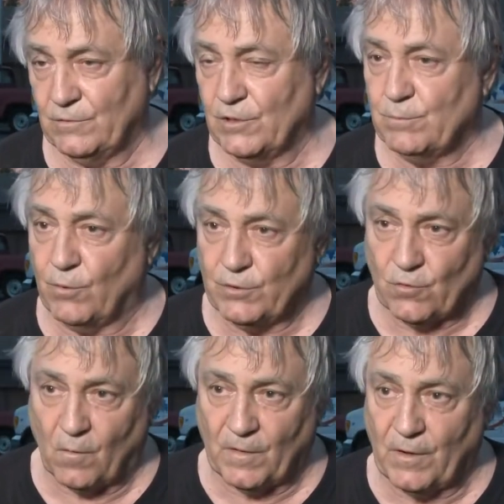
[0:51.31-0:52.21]
Just push
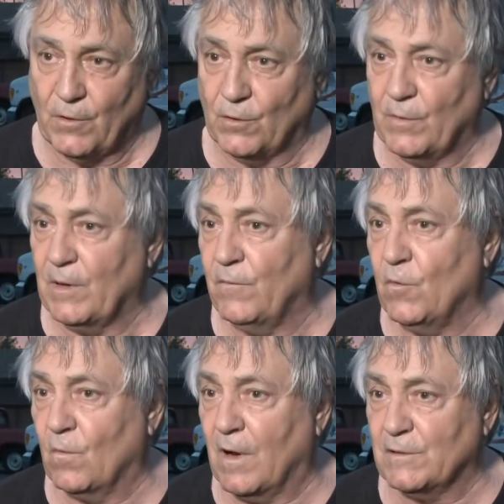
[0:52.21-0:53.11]
over here, you'll hit a
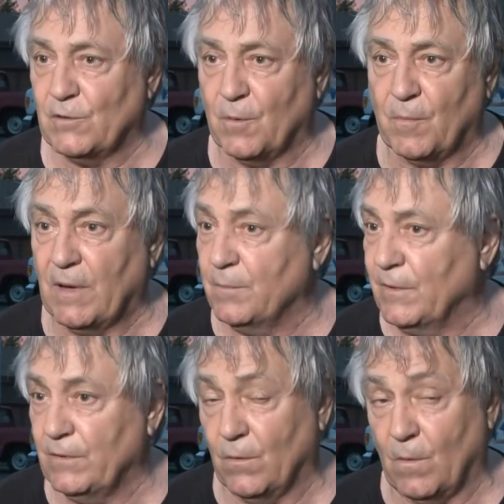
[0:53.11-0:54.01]
few rocks in your butt,
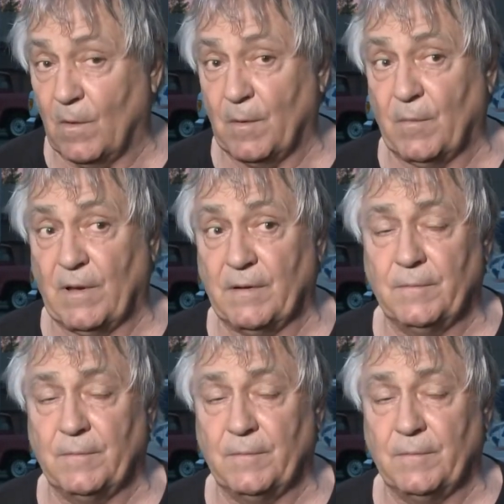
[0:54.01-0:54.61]
but don't worry about it.